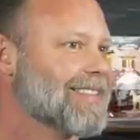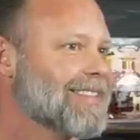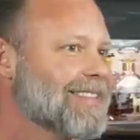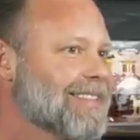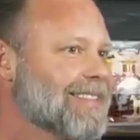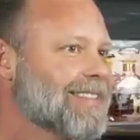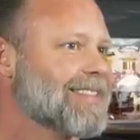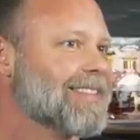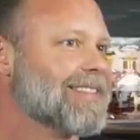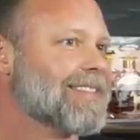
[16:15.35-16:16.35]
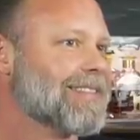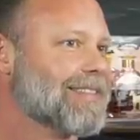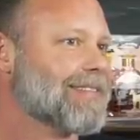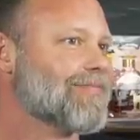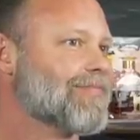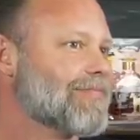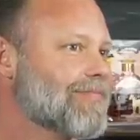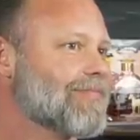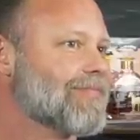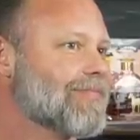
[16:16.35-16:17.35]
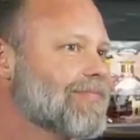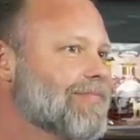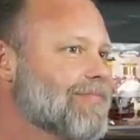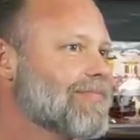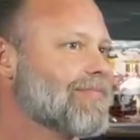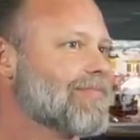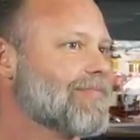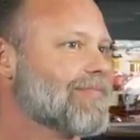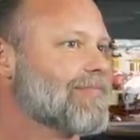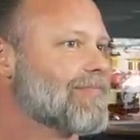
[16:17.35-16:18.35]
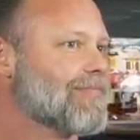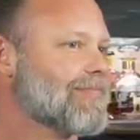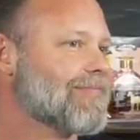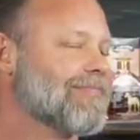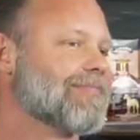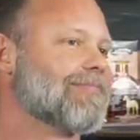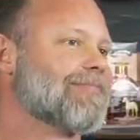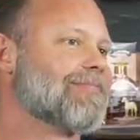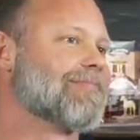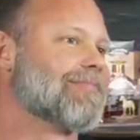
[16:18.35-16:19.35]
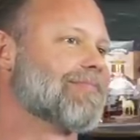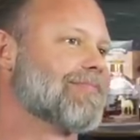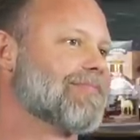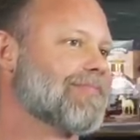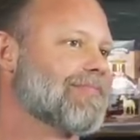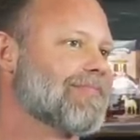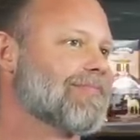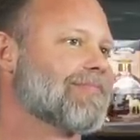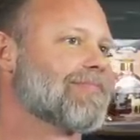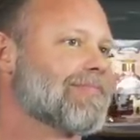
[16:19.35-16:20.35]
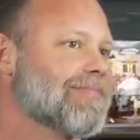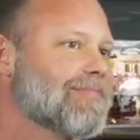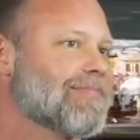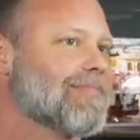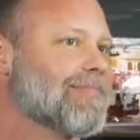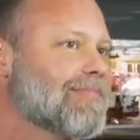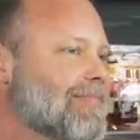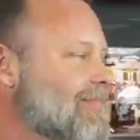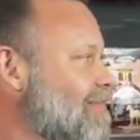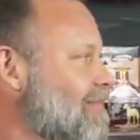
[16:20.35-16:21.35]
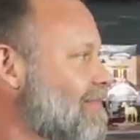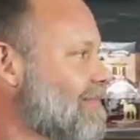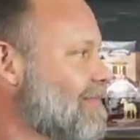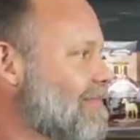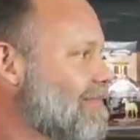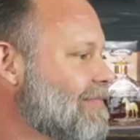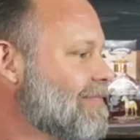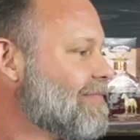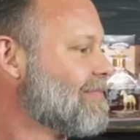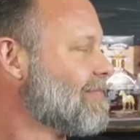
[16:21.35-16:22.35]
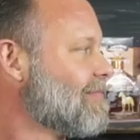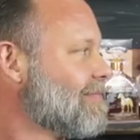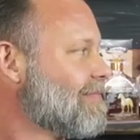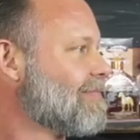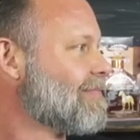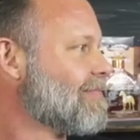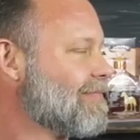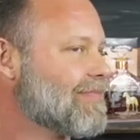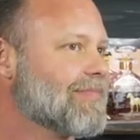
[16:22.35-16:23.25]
(not speaking)